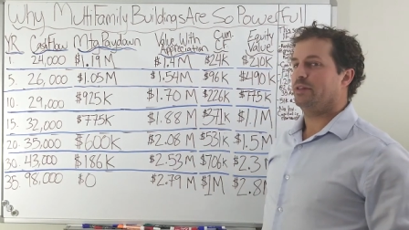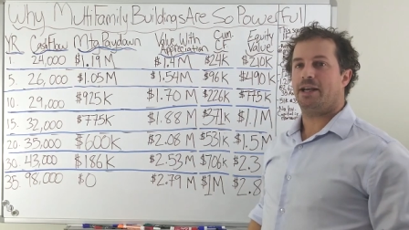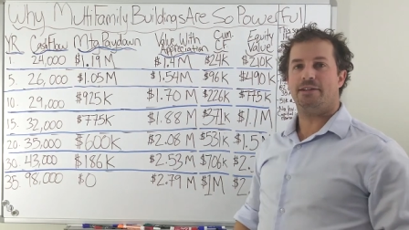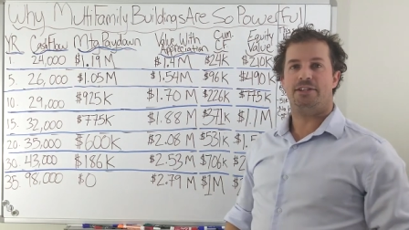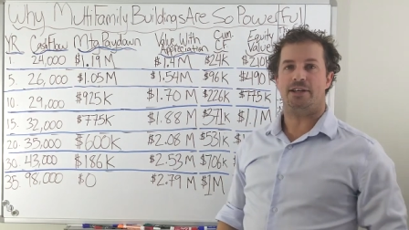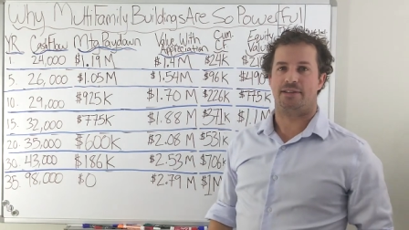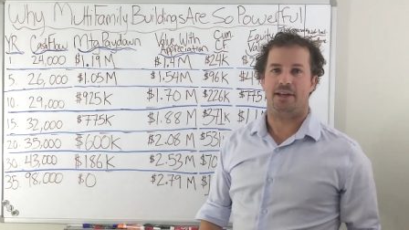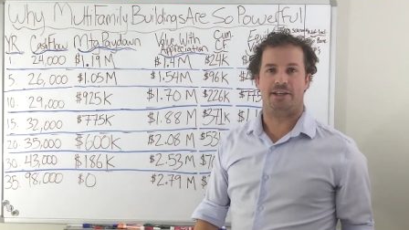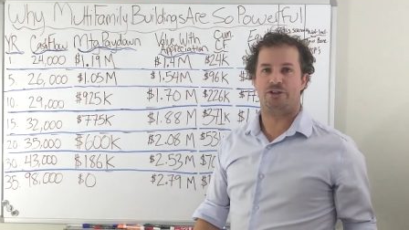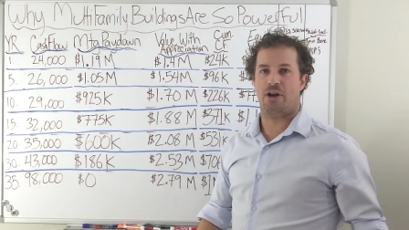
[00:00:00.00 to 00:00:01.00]
Like it's just
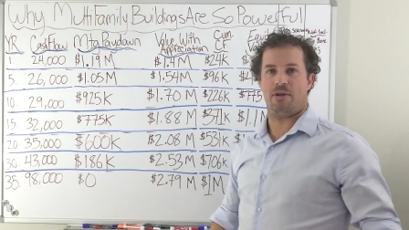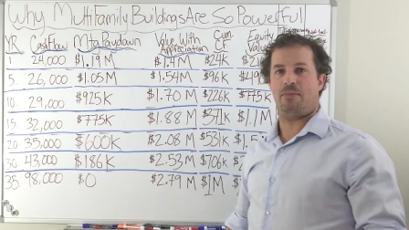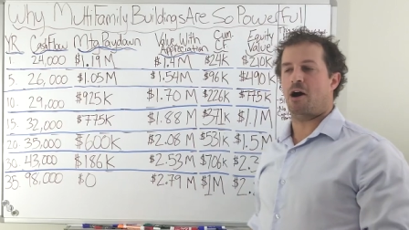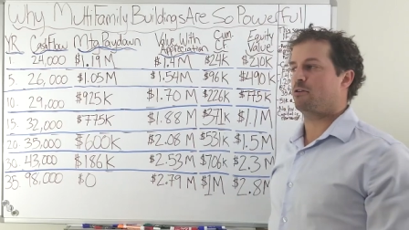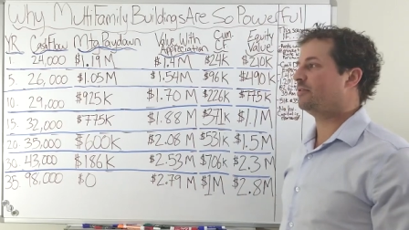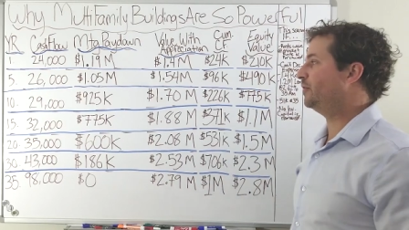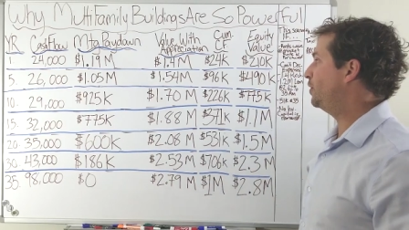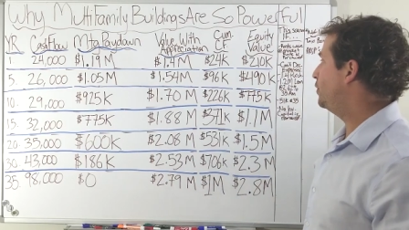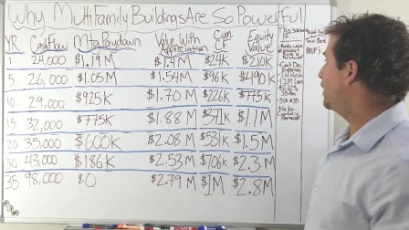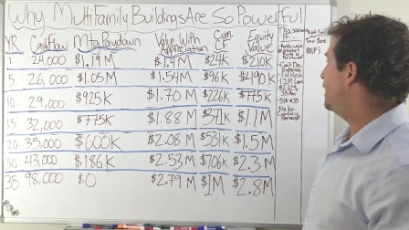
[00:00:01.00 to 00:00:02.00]
extremely powerful,
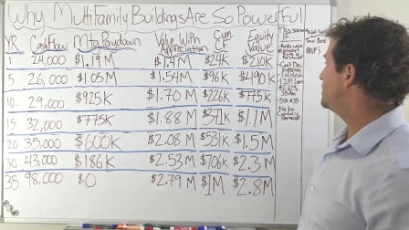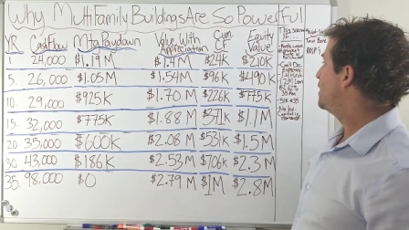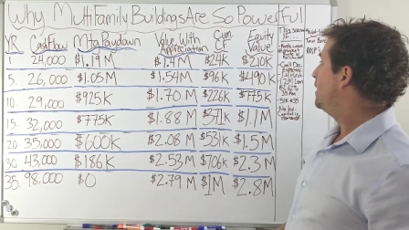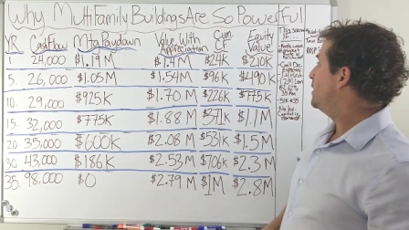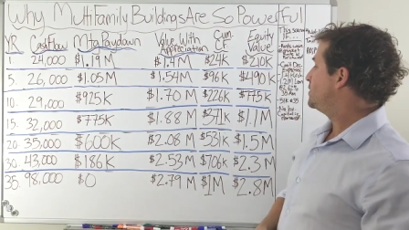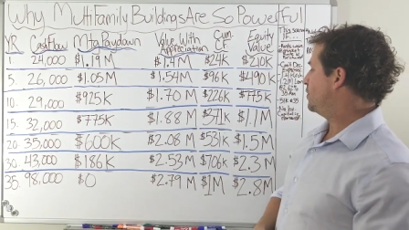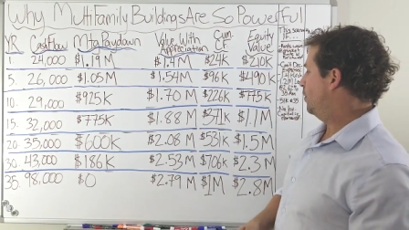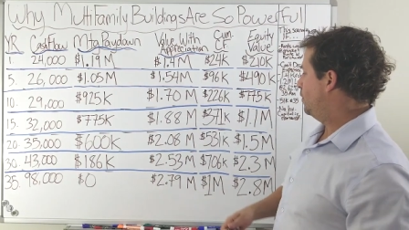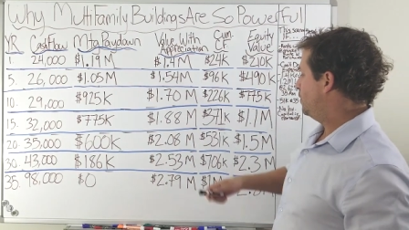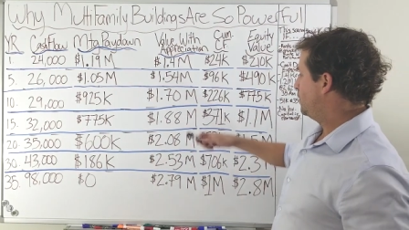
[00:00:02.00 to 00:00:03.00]
you guys.
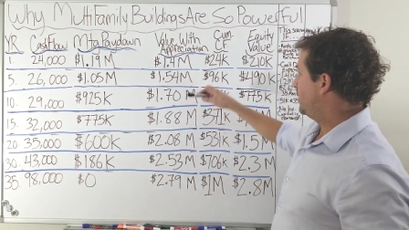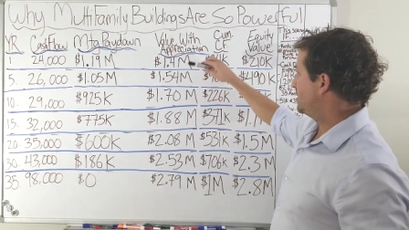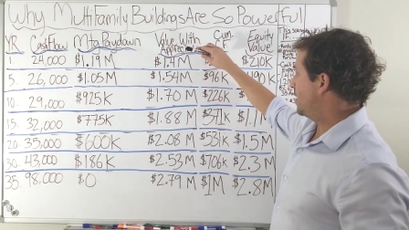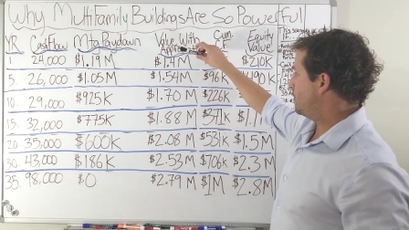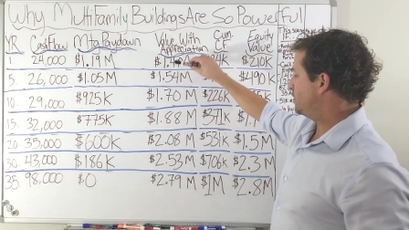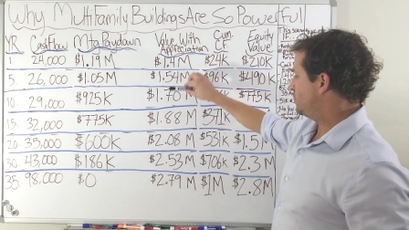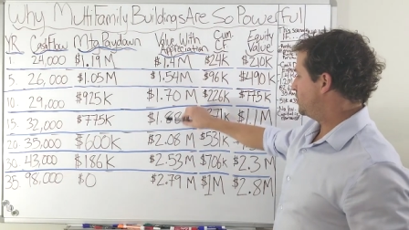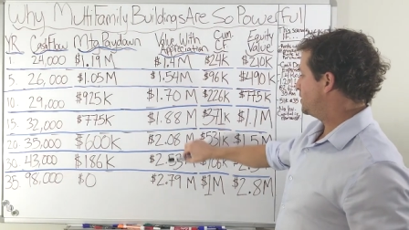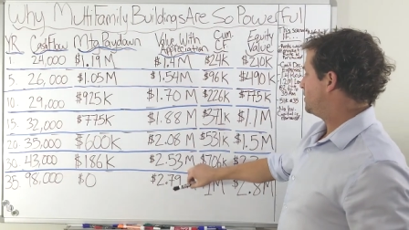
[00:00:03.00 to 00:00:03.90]
So these numbers are just